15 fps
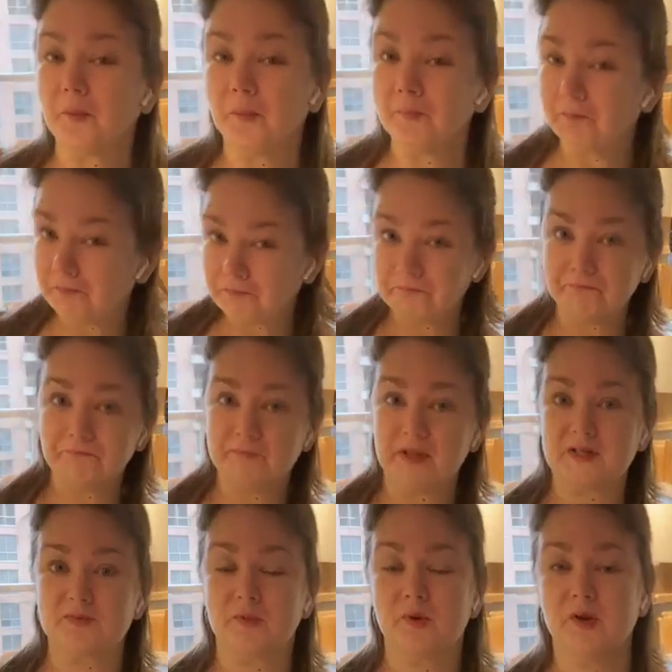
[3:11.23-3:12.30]
So
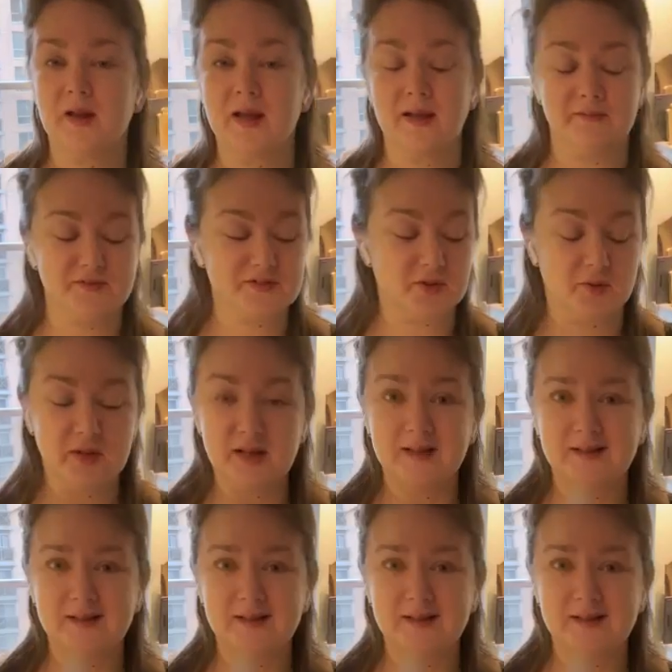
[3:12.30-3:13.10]
that's what we're going to have.